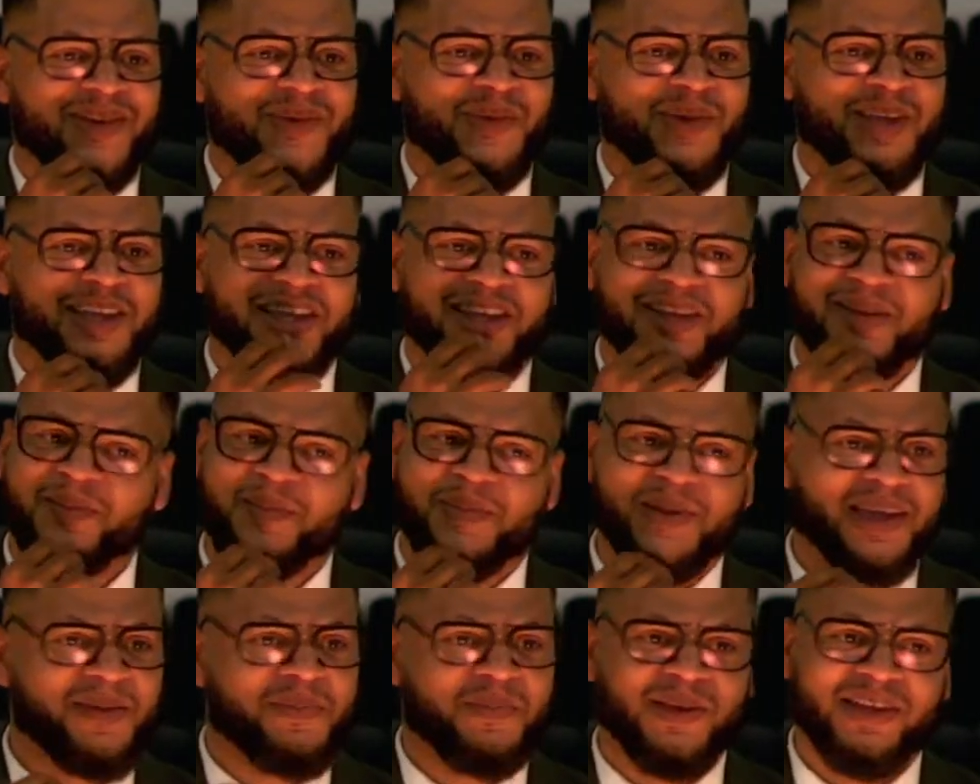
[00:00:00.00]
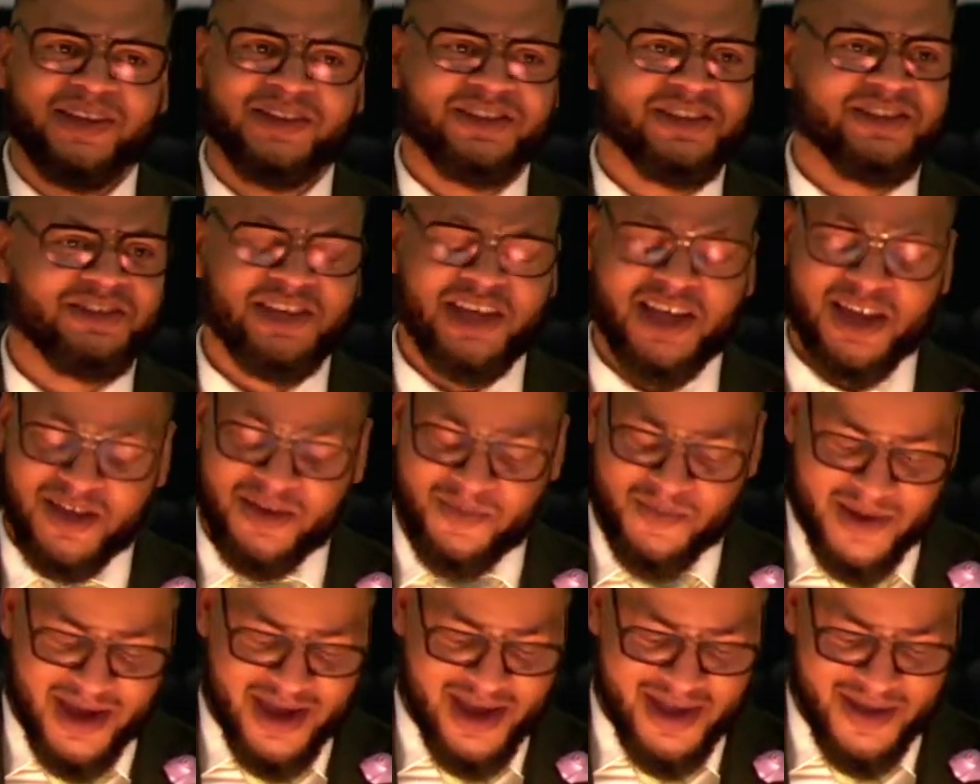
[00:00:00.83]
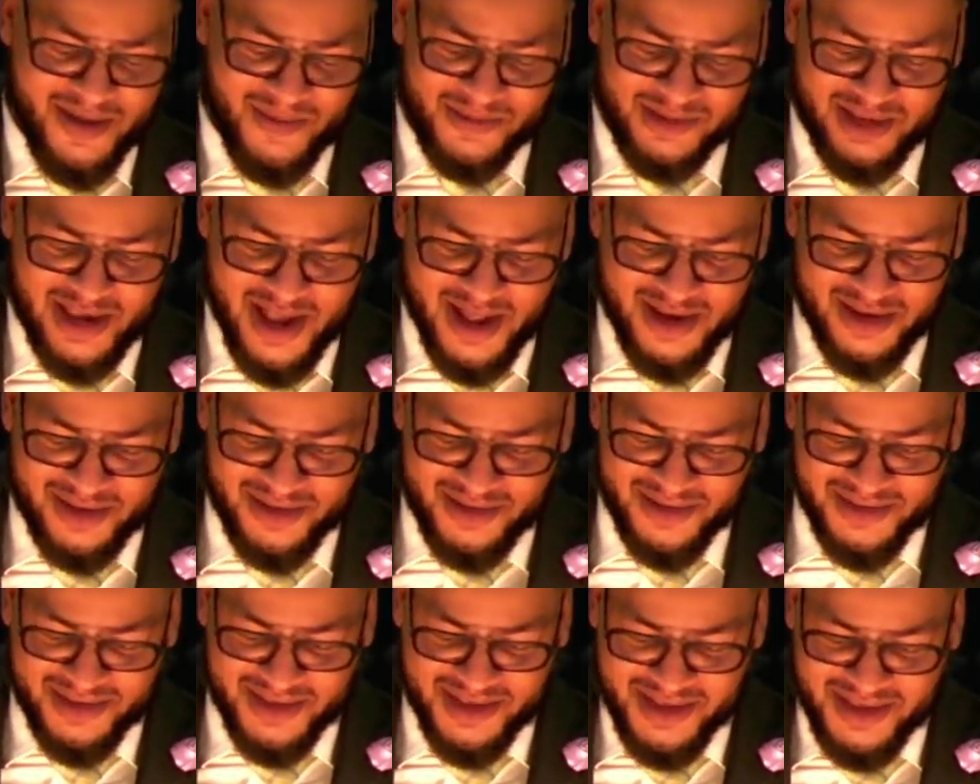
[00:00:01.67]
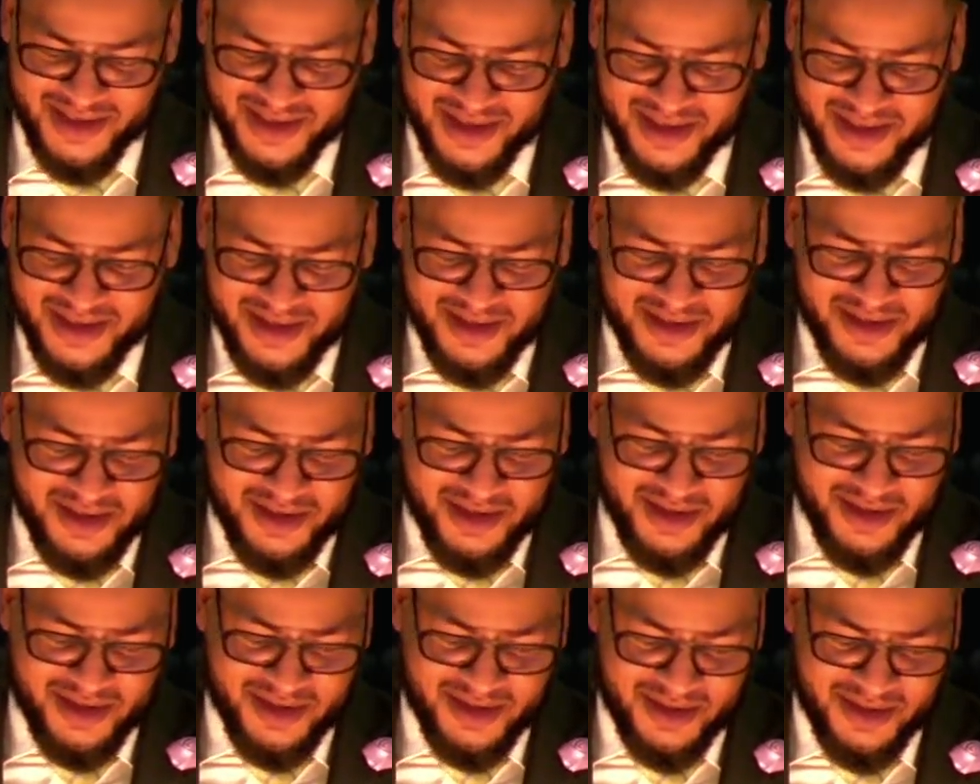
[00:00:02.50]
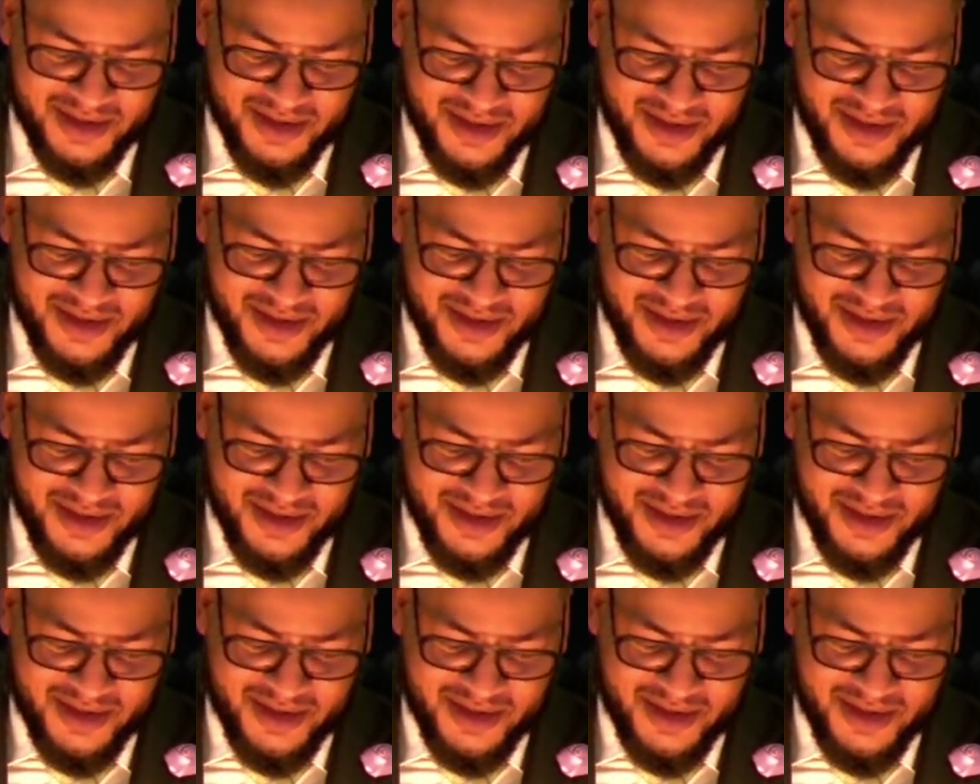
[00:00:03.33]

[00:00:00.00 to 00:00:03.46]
We get the big piece of chicken, man. I'm telling you.